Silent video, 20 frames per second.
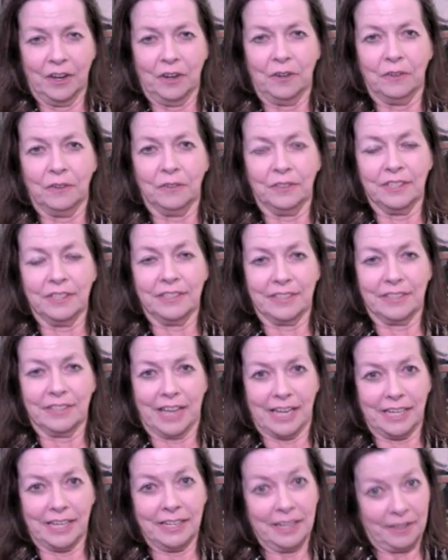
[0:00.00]
who
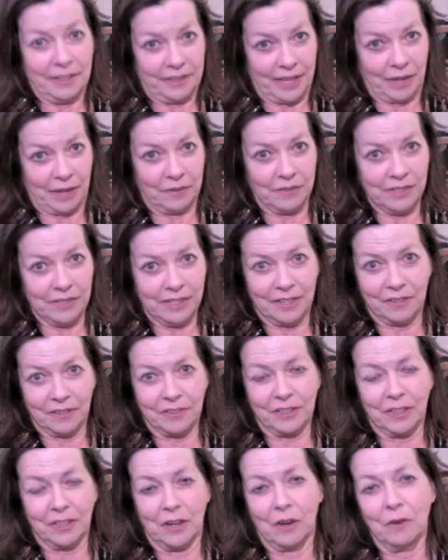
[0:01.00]
decided 1,000
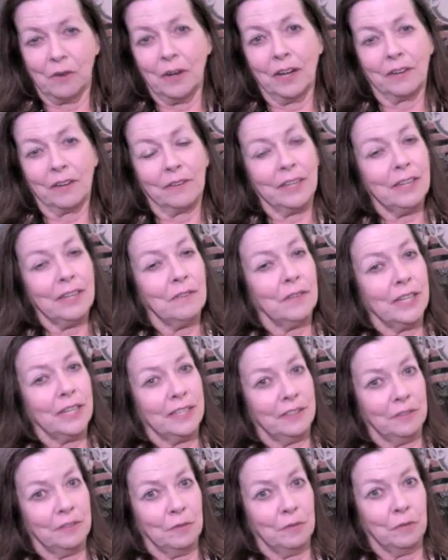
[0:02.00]
years ago a great way
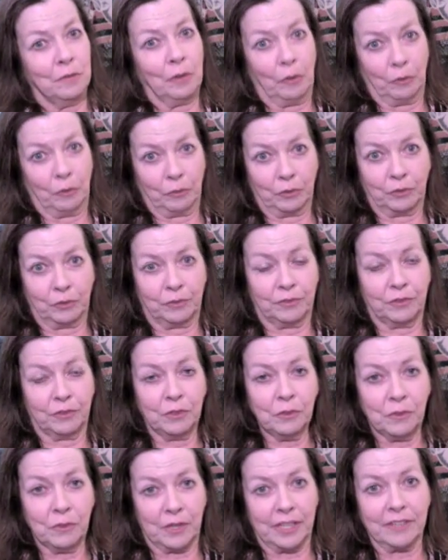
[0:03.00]
to
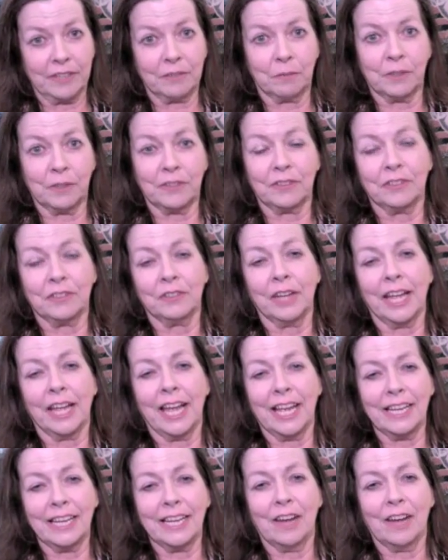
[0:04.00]
do this was to
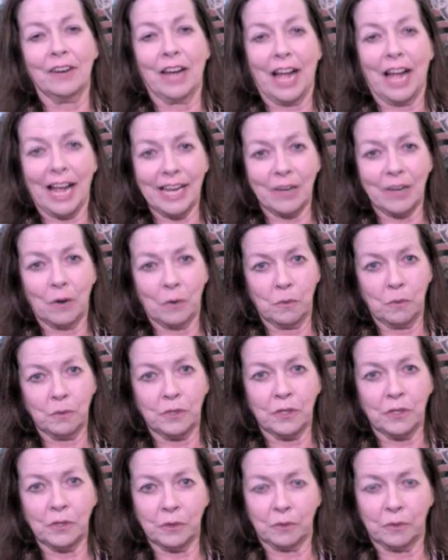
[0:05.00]
hand out
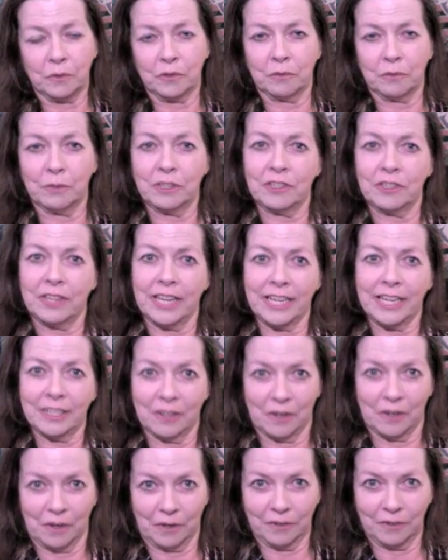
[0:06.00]
IOUs, which they
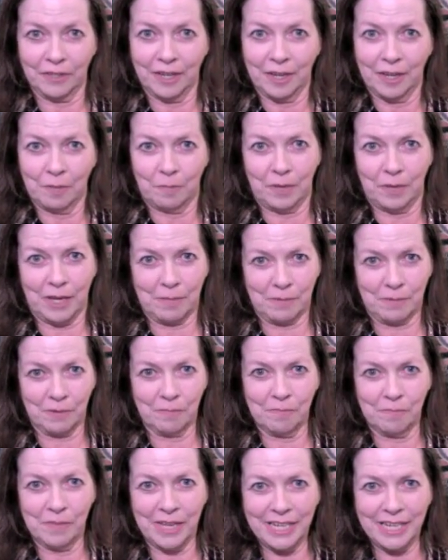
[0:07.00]
called paper
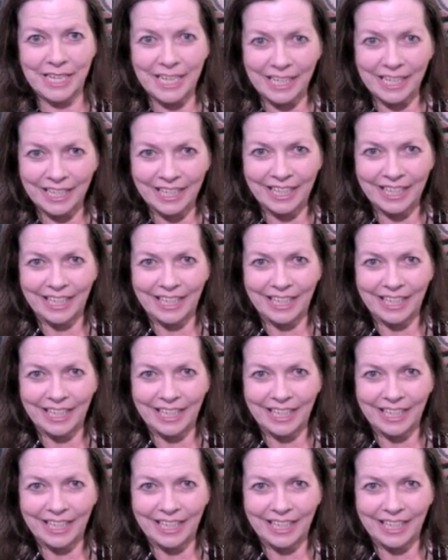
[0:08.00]
money.